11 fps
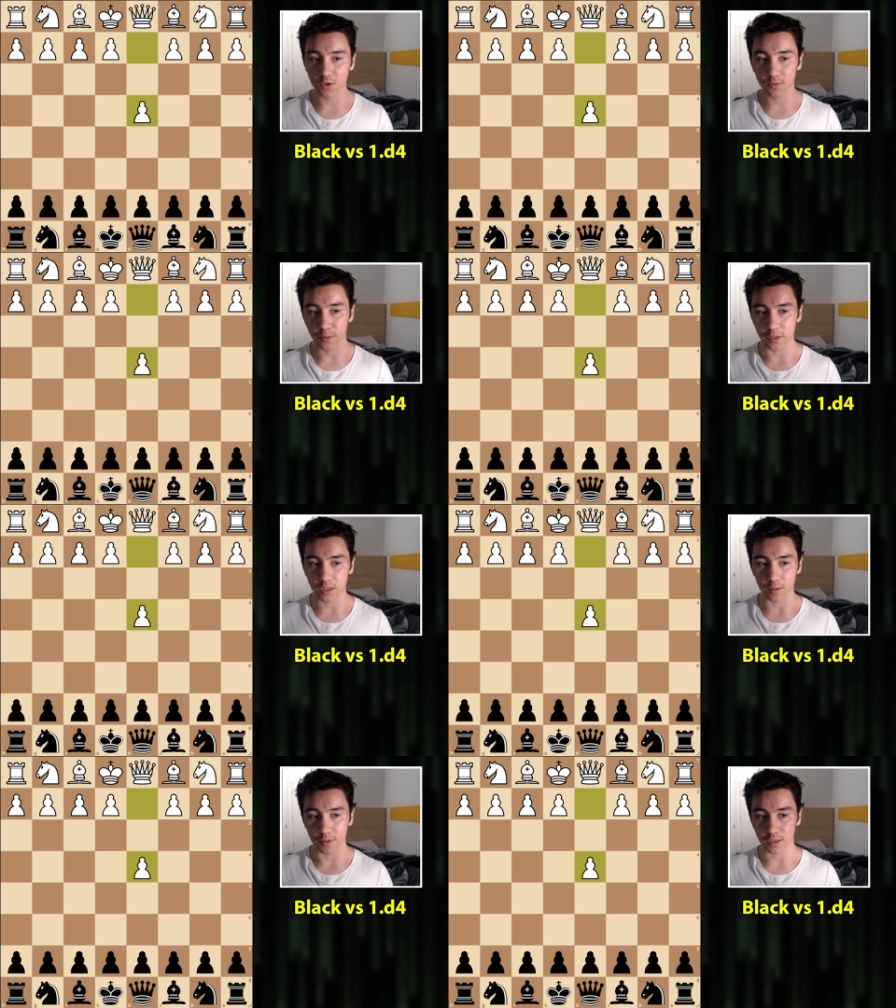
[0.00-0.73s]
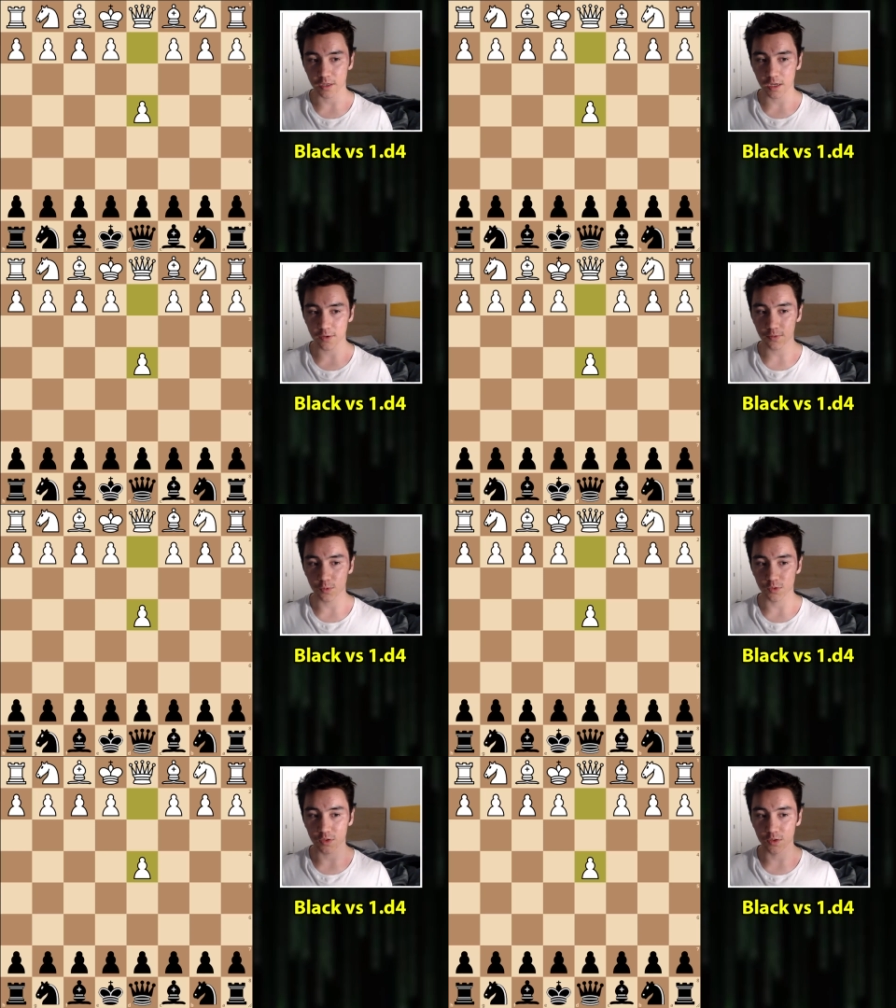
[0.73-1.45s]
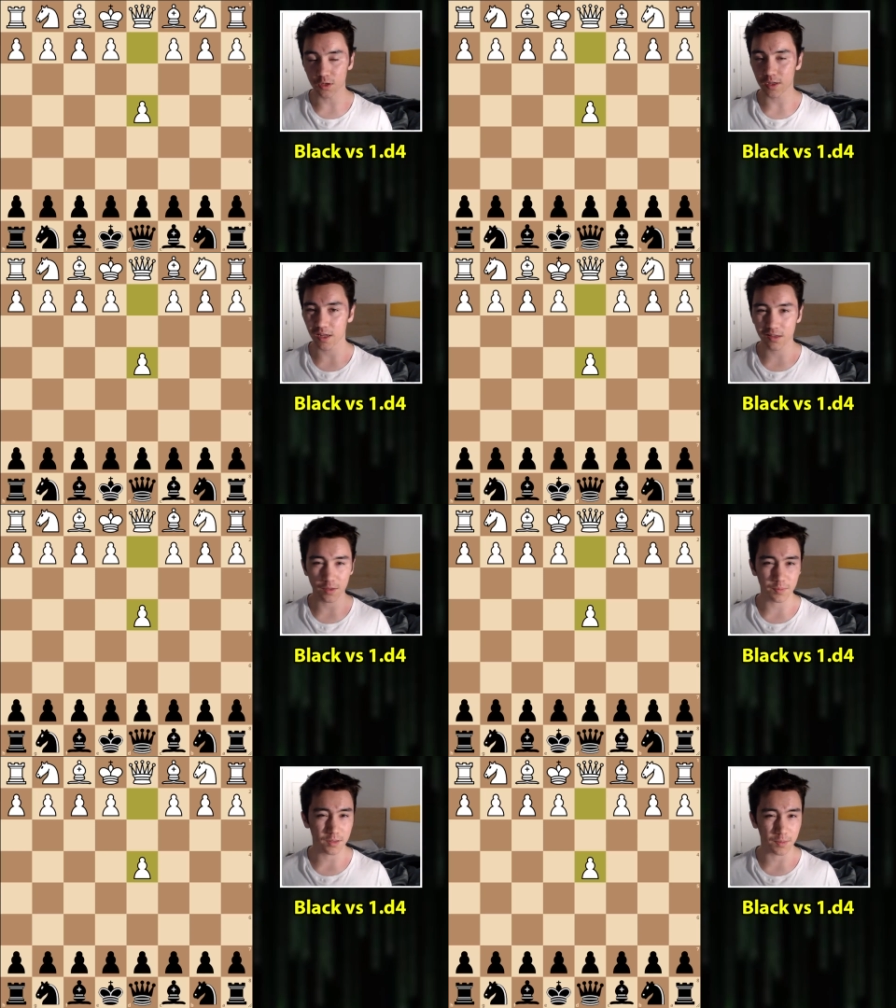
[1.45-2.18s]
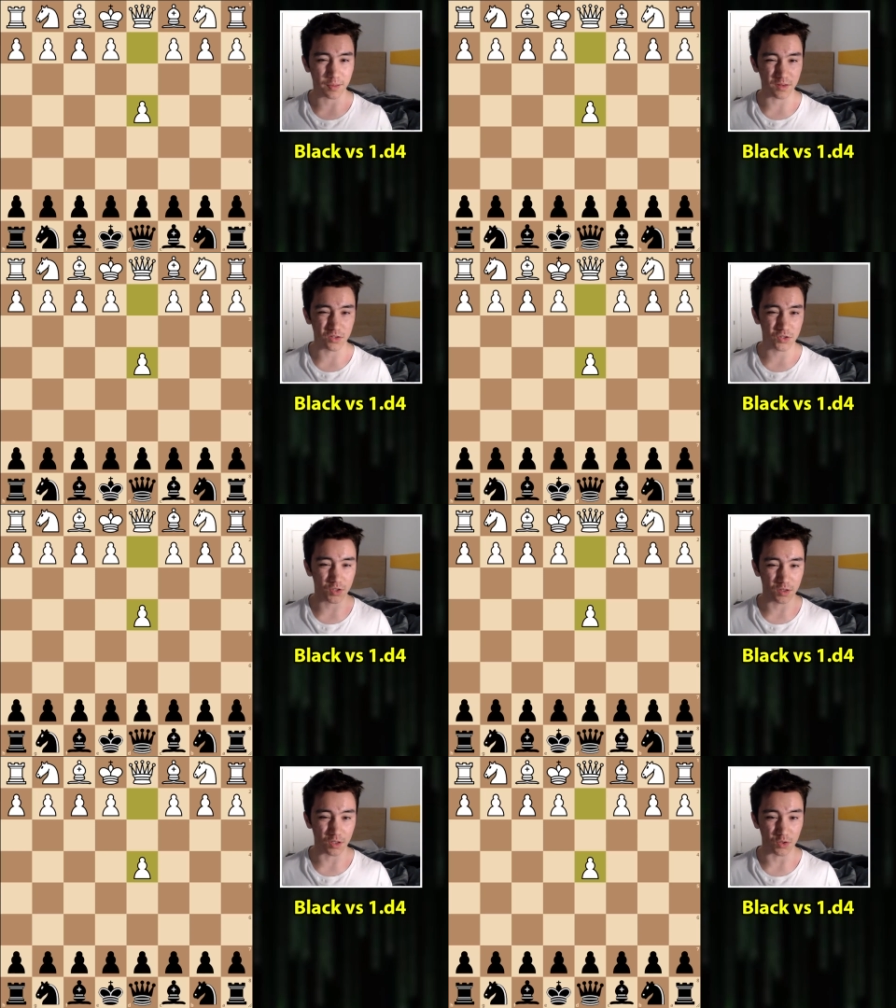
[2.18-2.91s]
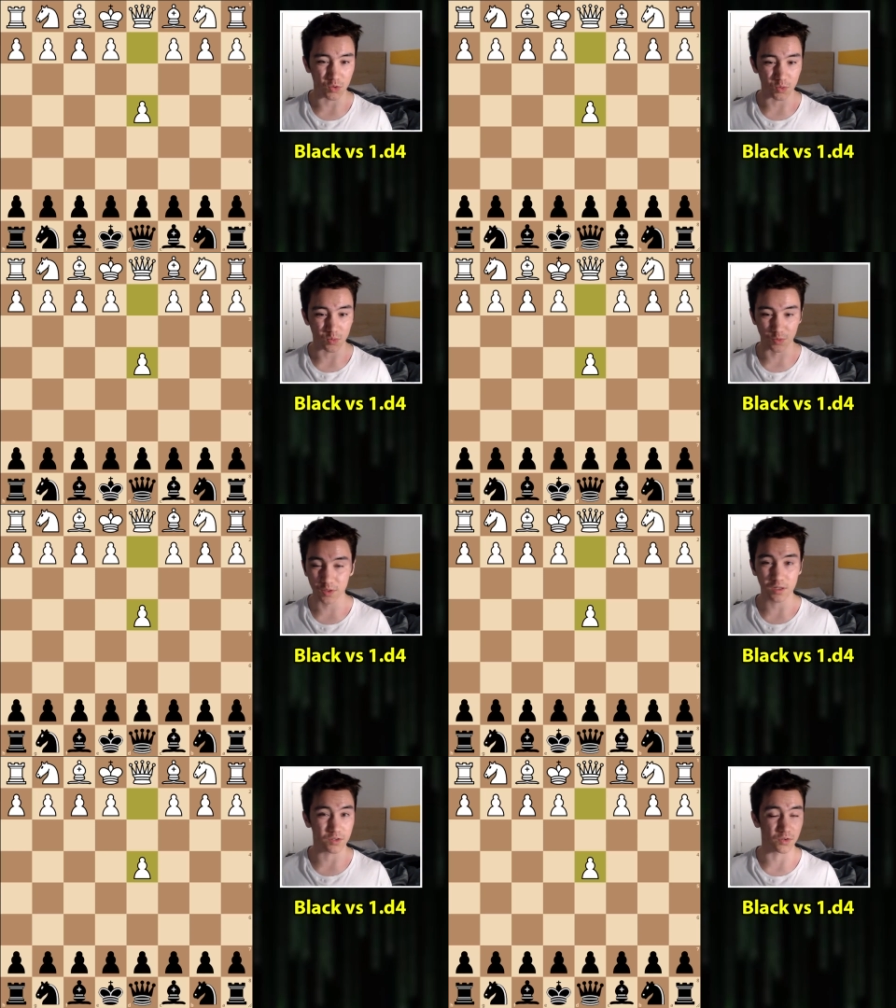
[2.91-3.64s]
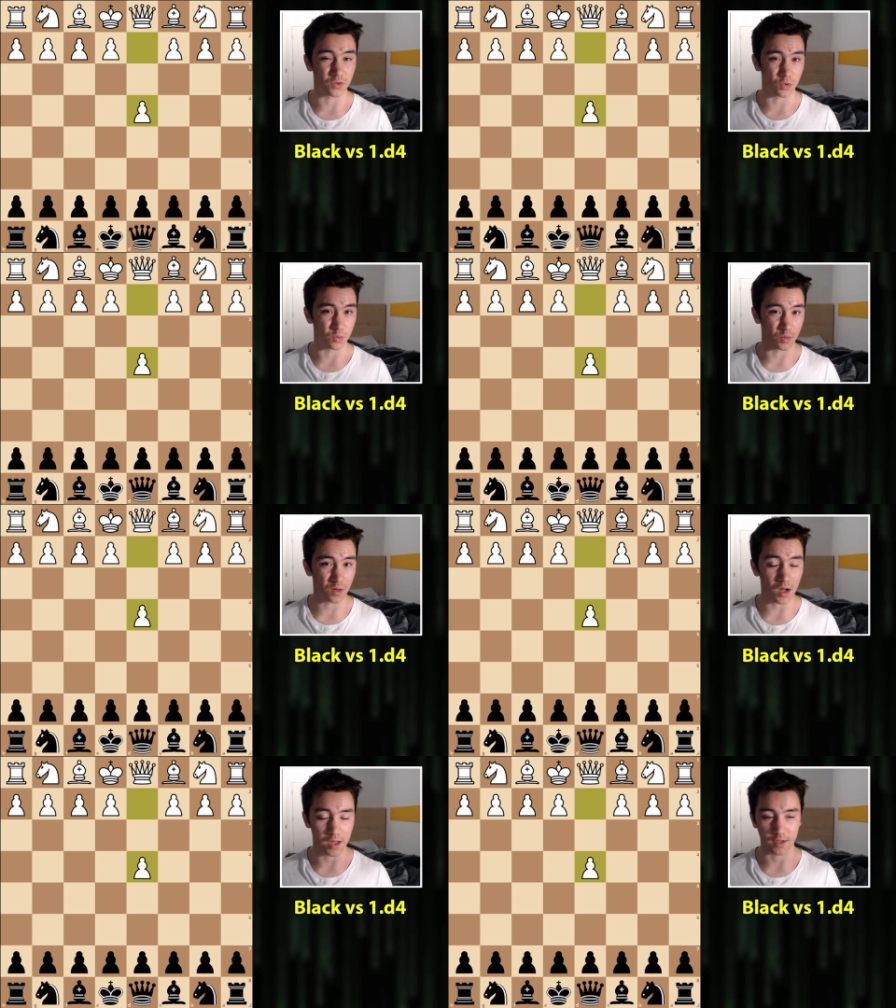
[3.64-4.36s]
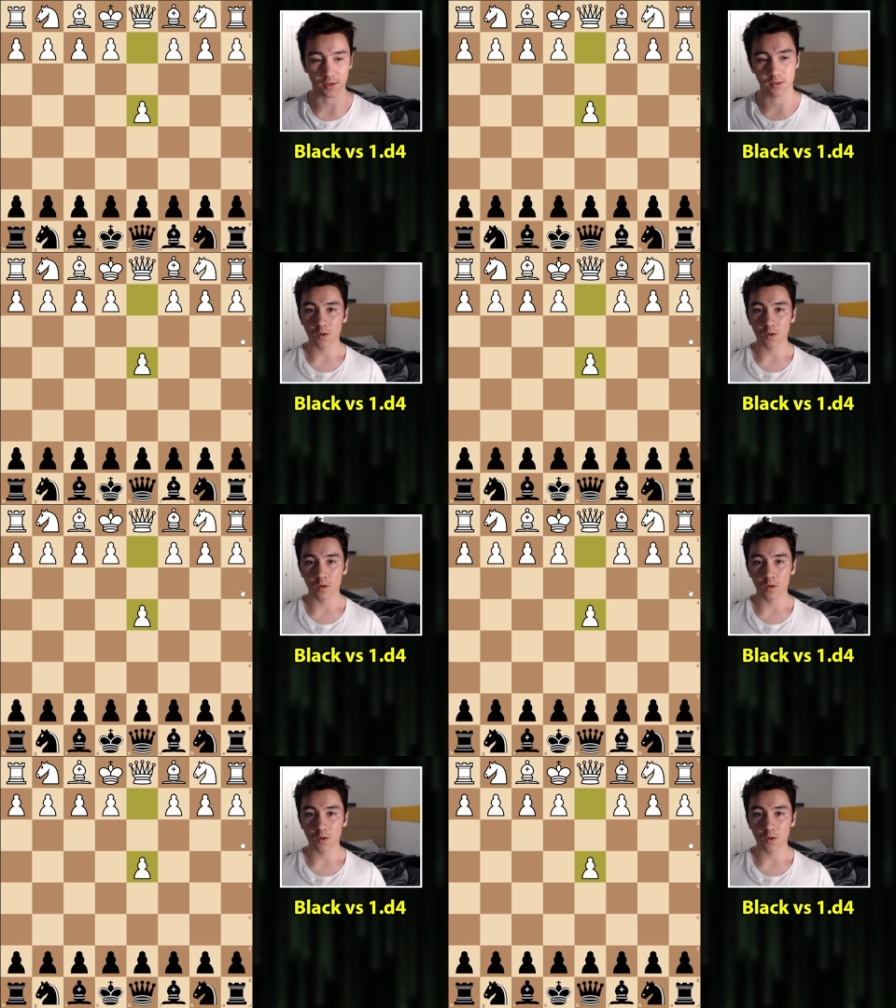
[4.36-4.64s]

of be a bit careful to not end up in a position that you really just don't like.